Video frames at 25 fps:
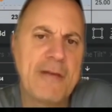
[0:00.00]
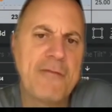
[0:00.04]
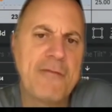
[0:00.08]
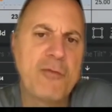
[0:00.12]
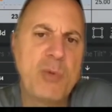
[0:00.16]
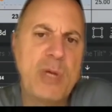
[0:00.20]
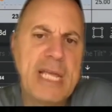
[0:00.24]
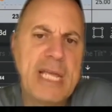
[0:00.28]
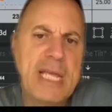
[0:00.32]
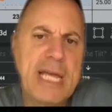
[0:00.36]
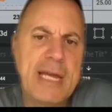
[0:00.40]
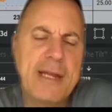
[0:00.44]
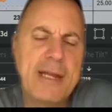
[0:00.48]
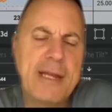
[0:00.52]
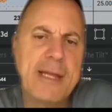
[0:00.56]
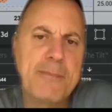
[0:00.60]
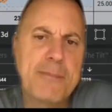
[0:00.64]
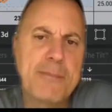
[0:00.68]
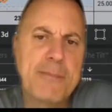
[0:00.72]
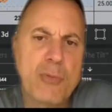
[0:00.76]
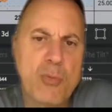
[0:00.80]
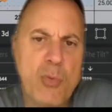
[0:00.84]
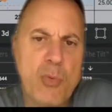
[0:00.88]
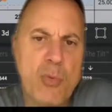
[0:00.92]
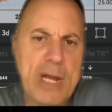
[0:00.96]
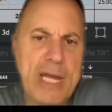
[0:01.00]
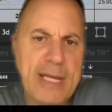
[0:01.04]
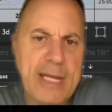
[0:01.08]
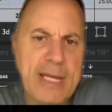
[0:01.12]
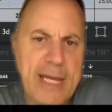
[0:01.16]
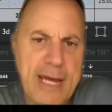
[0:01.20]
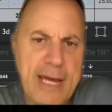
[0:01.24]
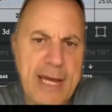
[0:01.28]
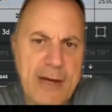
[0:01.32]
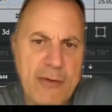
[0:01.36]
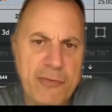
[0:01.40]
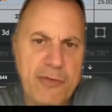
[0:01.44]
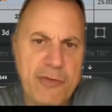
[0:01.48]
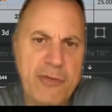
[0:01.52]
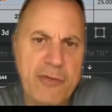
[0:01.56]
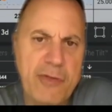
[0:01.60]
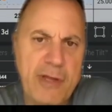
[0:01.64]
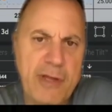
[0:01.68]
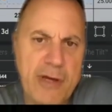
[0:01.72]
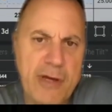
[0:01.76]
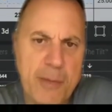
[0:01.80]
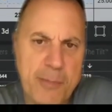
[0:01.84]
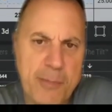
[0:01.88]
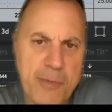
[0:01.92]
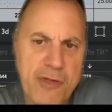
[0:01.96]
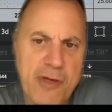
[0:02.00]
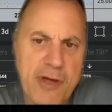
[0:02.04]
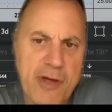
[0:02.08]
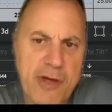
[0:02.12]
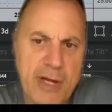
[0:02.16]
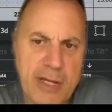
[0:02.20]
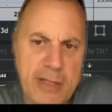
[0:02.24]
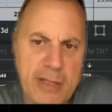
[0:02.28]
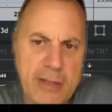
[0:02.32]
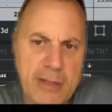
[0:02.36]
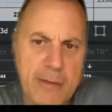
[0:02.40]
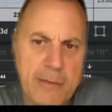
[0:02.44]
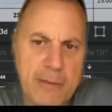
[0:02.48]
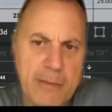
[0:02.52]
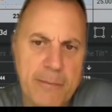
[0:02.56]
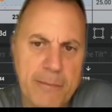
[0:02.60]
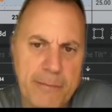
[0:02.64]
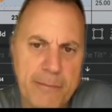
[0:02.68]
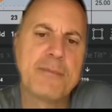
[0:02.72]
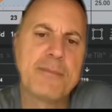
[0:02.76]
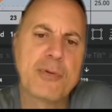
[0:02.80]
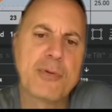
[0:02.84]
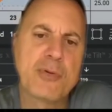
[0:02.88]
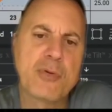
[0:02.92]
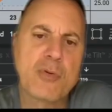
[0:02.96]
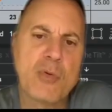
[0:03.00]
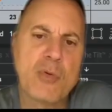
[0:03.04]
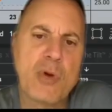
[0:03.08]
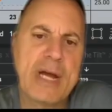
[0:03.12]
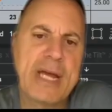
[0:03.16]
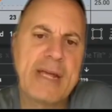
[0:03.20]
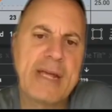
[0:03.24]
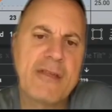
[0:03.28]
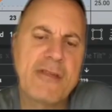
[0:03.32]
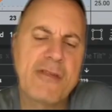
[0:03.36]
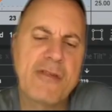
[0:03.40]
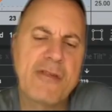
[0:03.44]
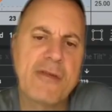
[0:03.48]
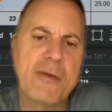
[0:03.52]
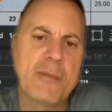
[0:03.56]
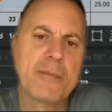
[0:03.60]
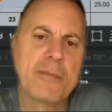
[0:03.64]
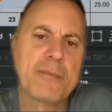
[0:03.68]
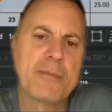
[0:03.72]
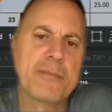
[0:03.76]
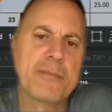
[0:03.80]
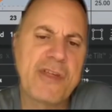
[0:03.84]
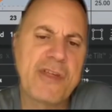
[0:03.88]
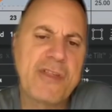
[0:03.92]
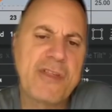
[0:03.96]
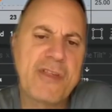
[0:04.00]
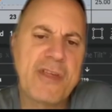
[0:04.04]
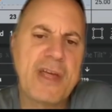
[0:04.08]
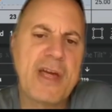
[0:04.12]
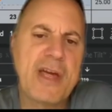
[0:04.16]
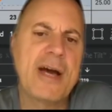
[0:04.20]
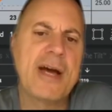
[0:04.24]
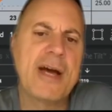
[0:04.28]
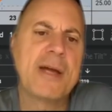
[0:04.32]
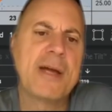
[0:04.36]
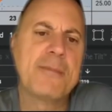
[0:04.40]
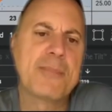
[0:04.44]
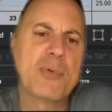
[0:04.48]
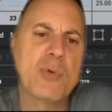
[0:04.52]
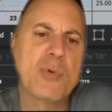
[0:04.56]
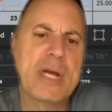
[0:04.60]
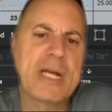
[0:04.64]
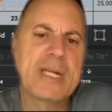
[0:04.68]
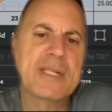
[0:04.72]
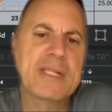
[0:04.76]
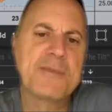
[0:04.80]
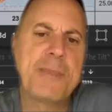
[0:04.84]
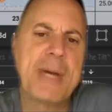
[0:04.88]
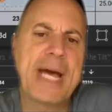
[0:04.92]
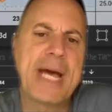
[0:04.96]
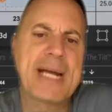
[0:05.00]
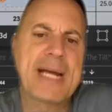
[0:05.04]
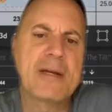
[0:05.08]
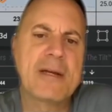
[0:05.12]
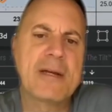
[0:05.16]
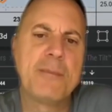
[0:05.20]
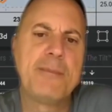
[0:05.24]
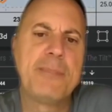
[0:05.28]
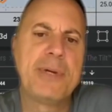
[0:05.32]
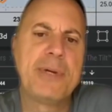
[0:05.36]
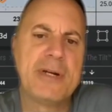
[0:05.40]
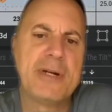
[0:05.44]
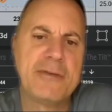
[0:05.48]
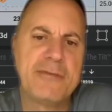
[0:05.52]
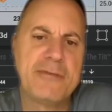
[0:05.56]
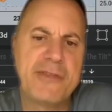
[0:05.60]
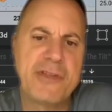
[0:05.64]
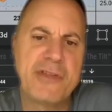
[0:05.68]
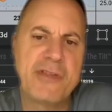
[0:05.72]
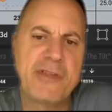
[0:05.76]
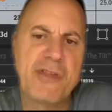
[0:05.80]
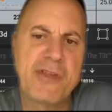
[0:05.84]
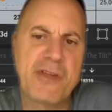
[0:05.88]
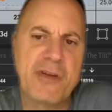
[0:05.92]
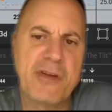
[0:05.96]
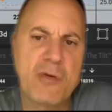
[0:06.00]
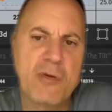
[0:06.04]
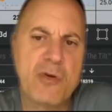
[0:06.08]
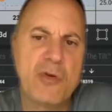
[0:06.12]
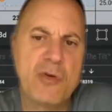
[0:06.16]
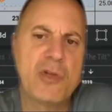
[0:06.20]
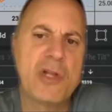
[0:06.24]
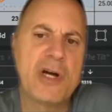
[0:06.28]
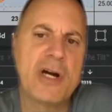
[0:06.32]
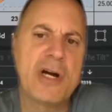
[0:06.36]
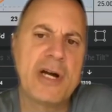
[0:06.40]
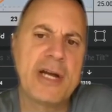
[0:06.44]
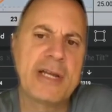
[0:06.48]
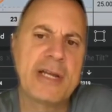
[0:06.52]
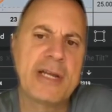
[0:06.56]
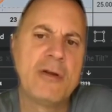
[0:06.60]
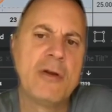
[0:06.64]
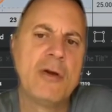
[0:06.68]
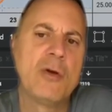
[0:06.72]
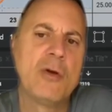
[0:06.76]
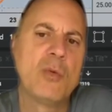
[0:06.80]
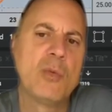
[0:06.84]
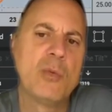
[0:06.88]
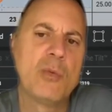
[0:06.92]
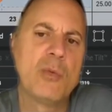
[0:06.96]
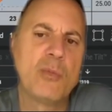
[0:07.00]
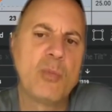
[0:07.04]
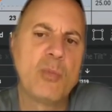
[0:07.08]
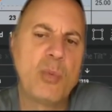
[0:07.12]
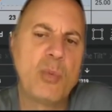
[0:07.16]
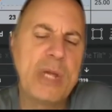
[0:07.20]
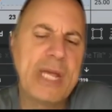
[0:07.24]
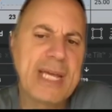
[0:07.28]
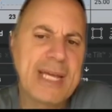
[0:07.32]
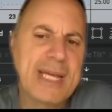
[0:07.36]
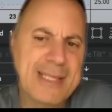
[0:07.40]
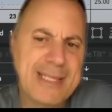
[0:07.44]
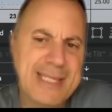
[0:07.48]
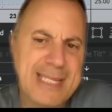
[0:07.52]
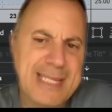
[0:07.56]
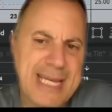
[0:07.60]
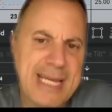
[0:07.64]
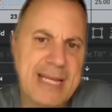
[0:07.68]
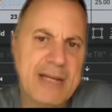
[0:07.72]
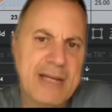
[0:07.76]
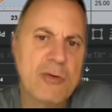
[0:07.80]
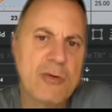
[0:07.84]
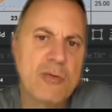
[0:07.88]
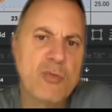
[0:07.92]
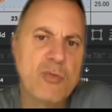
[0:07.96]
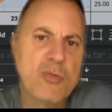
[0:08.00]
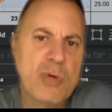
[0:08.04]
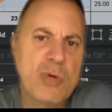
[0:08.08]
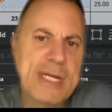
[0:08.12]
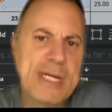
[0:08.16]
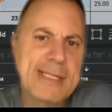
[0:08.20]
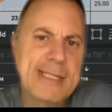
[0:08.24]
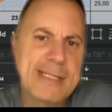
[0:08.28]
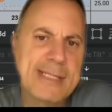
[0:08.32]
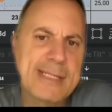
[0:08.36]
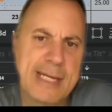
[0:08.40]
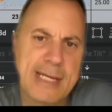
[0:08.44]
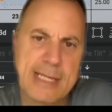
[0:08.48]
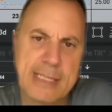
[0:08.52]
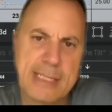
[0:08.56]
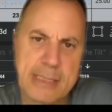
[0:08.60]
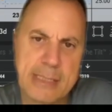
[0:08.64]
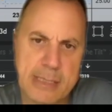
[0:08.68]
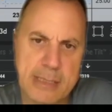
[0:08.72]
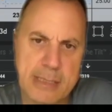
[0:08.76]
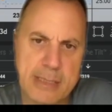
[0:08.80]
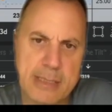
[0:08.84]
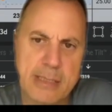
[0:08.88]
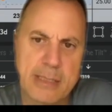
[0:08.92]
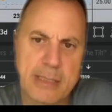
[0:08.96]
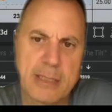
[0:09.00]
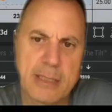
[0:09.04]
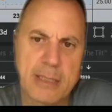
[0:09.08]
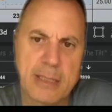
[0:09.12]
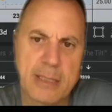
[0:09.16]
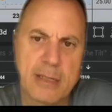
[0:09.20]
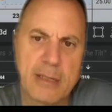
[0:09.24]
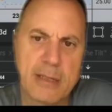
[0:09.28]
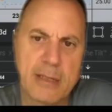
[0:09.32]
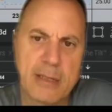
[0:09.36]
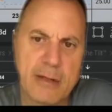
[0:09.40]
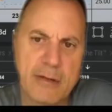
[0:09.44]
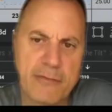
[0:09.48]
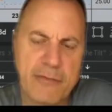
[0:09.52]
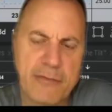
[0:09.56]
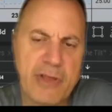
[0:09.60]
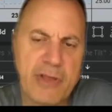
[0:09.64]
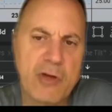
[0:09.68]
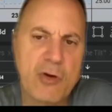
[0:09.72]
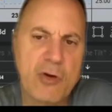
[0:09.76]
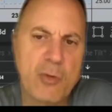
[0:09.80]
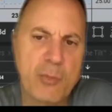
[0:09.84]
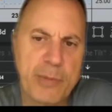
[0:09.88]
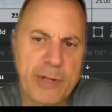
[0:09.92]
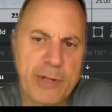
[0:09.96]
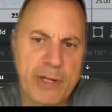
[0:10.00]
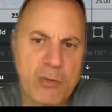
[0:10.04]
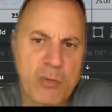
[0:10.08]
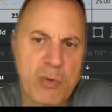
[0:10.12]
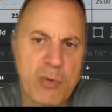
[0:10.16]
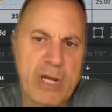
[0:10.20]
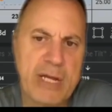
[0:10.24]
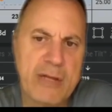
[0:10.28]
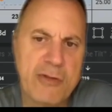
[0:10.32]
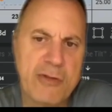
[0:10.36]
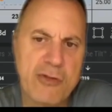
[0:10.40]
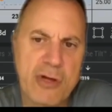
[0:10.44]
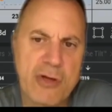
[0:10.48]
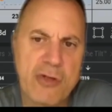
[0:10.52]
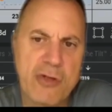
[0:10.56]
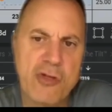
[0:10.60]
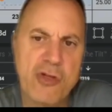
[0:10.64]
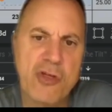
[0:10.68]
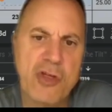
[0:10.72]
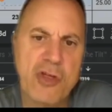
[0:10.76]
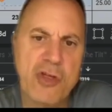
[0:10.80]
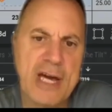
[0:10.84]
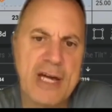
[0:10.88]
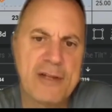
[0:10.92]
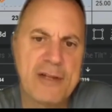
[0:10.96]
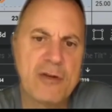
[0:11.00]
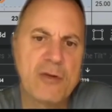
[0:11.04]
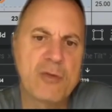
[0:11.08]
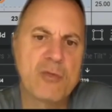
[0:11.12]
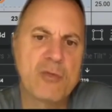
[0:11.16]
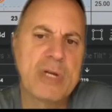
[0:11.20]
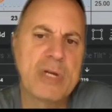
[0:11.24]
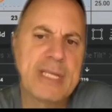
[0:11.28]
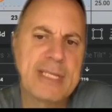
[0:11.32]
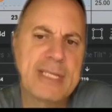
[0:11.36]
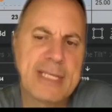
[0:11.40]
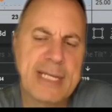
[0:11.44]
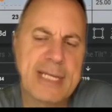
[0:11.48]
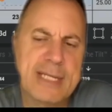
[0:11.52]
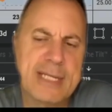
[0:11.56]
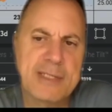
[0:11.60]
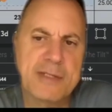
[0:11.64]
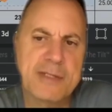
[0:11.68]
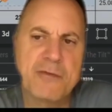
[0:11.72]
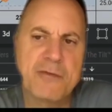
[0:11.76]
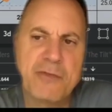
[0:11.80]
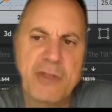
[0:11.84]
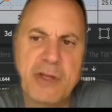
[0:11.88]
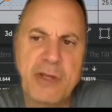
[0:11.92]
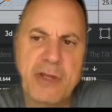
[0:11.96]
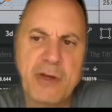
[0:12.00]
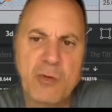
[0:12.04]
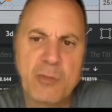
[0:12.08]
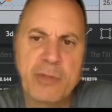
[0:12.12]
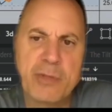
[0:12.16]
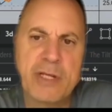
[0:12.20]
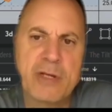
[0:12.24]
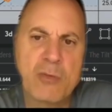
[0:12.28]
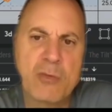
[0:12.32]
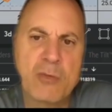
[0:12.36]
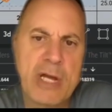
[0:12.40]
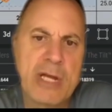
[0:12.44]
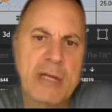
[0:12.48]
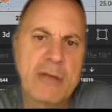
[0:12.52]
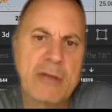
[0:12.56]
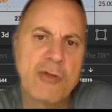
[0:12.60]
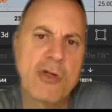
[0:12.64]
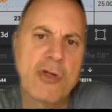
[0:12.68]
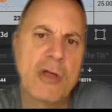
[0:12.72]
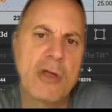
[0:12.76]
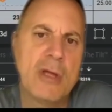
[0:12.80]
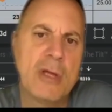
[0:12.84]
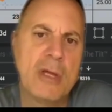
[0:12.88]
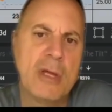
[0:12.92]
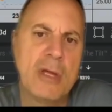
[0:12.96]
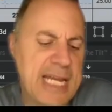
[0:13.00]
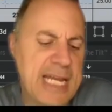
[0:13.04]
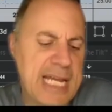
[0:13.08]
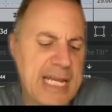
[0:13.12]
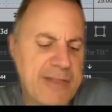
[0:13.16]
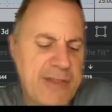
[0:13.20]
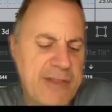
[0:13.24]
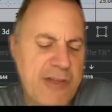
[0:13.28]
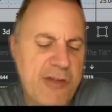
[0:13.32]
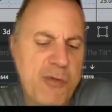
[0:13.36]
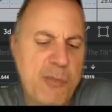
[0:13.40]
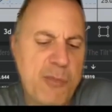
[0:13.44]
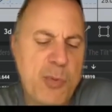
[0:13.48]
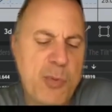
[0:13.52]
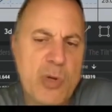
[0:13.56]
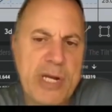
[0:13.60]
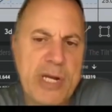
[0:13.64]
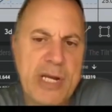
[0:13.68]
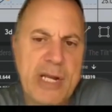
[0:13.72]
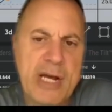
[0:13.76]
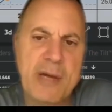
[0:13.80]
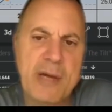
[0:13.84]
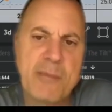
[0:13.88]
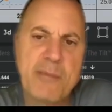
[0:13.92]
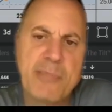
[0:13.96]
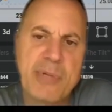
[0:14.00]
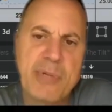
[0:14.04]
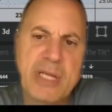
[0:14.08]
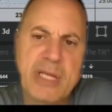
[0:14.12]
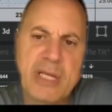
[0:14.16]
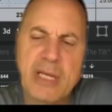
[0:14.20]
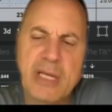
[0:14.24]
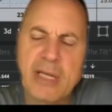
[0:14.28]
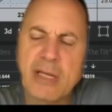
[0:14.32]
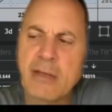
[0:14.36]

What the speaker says: if we get a breakout to the upside and price CCI breaks back above the 0 line, we can take a retest of the opening range, a shallow retest of the opening range. But again, at this point, I'm